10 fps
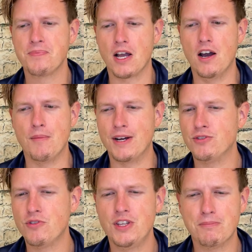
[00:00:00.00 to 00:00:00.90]
I
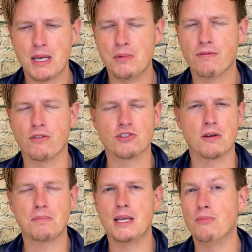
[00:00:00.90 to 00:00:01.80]
do think maybe for
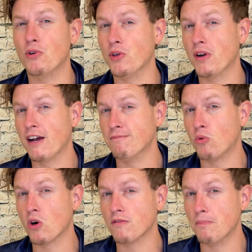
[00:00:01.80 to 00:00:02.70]
some people you'd have
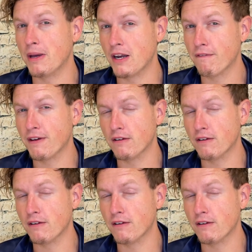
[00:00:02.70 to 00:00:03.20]
more of a benefit